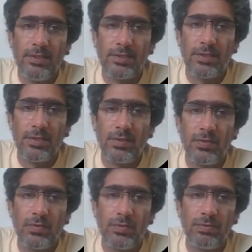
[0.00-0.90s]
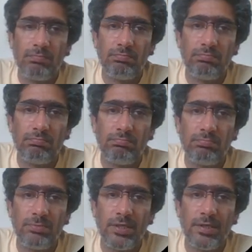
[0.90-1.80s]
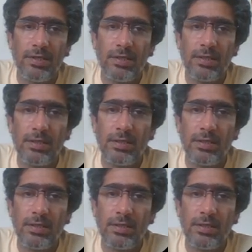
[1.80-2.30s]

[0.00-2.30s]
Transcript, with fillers: so here